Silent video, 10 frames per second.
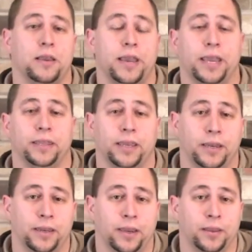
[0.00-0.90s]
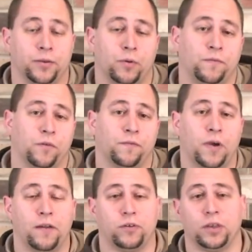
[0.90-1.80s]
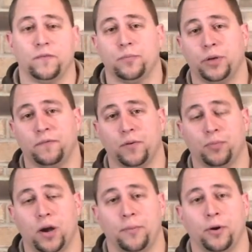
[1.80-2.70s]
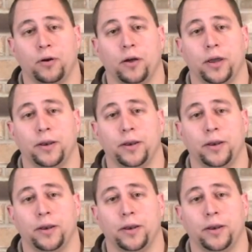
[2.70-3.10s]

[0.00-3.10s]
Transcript: and then the 145 will give you a bit of a primer on